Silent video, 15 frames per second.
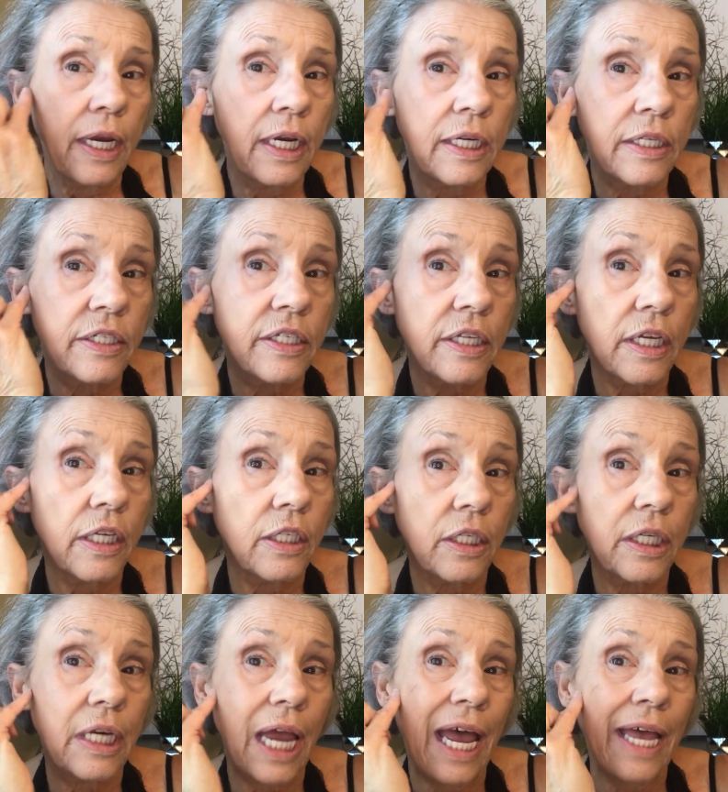is
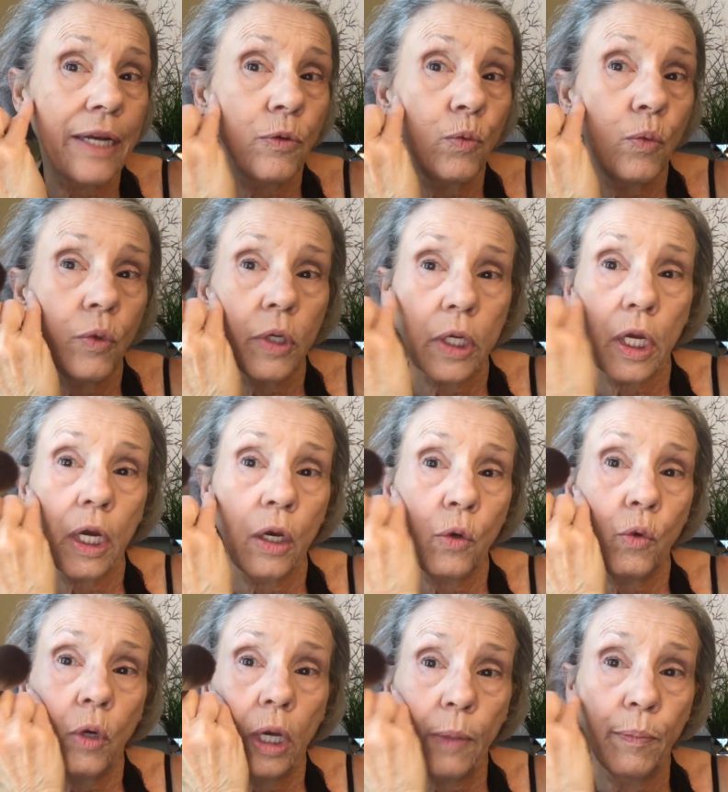I don't want to
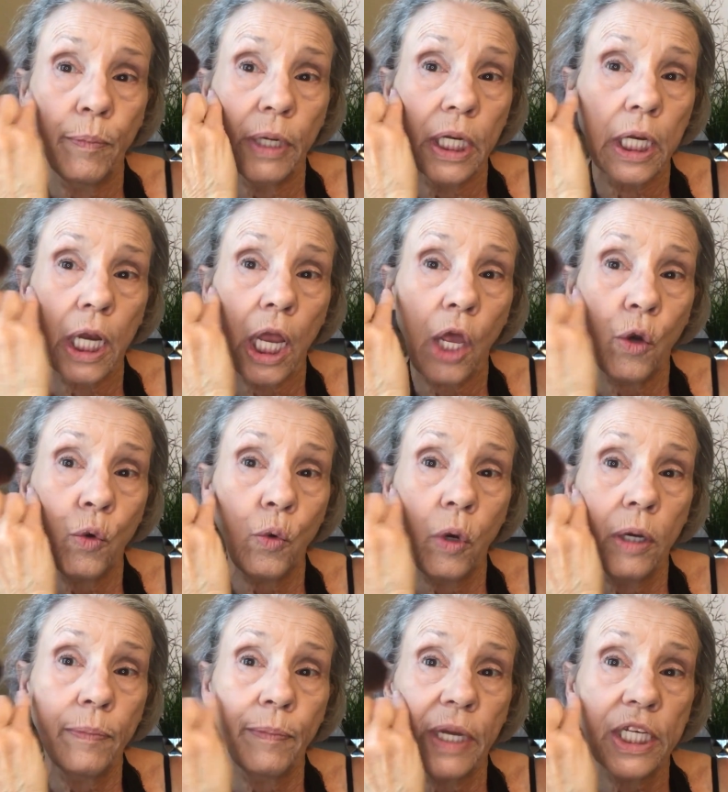go
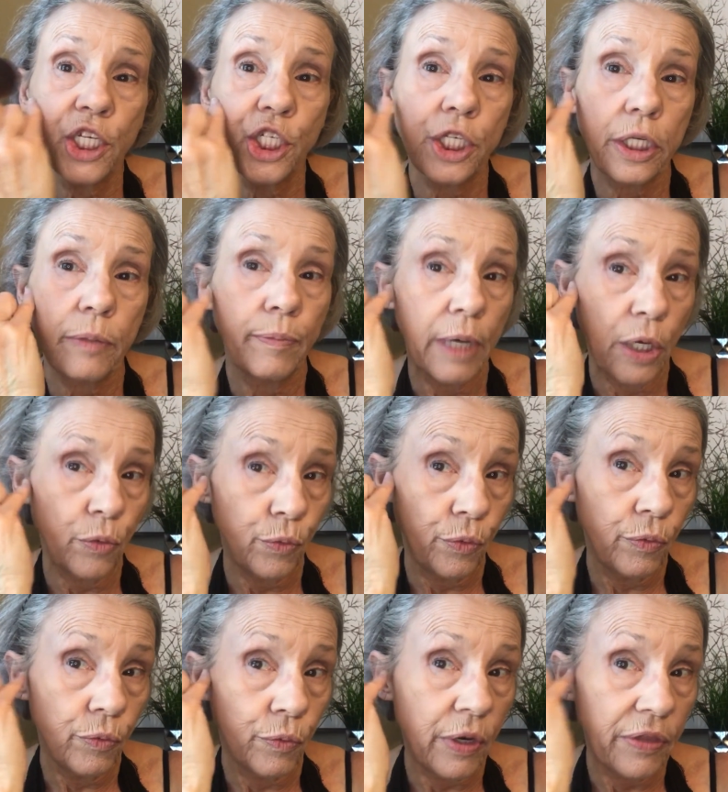below my cheekbone
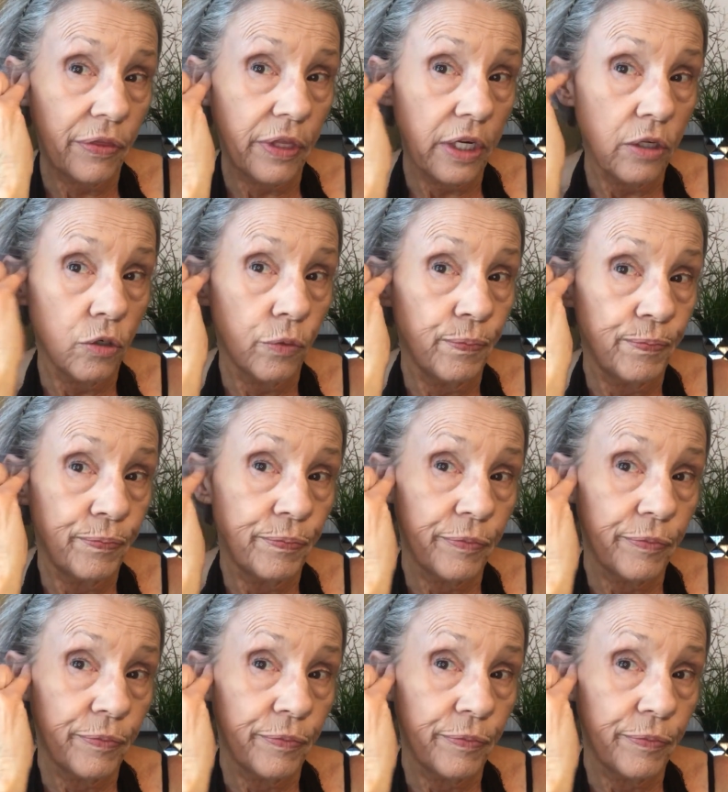right there.